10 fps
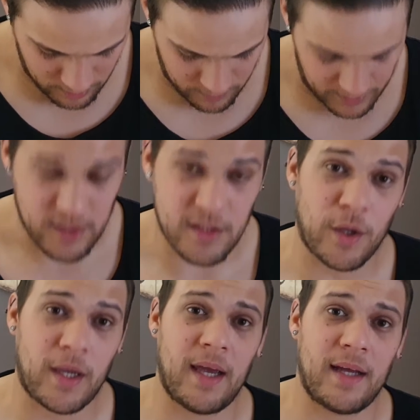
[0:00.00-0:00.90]
Then just
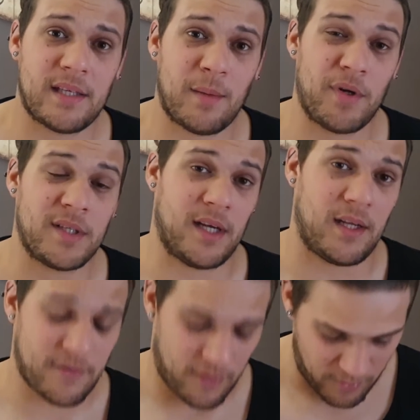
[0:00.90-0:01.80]
looking at some
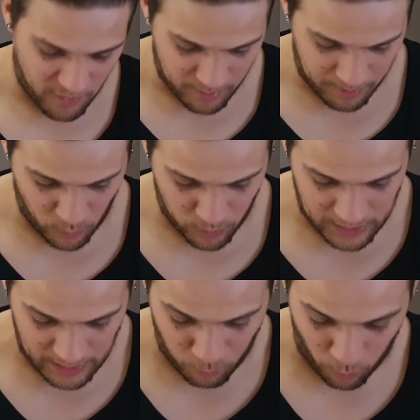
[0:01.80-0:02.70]
results from the Rugby World Cup,